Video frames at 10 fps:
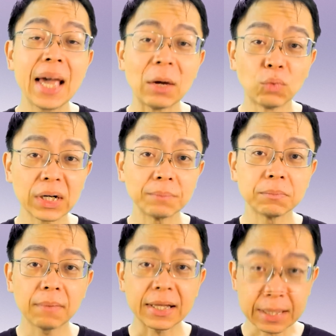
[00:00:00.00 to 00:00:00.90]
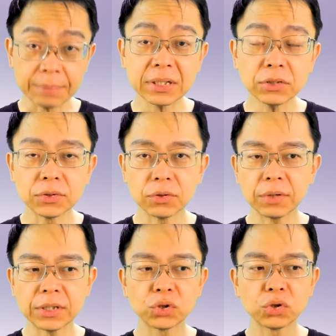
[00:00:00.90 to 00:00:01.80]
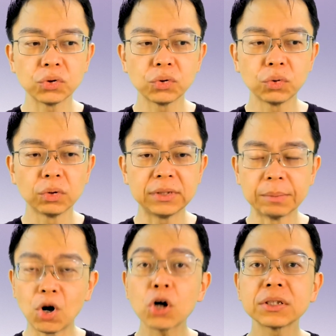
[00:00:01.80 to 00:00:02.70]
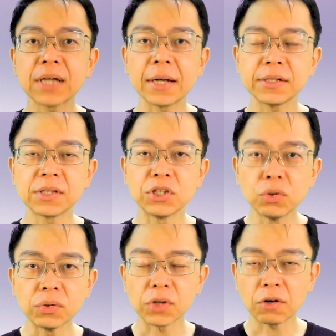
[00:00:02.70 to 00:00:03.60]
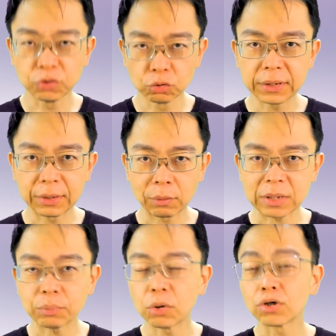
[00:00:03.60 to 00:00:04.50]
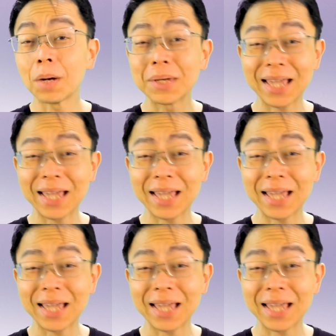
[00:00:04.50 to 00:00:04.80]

And what I'm attempting to do is to democratize the use of neurolinguistic programming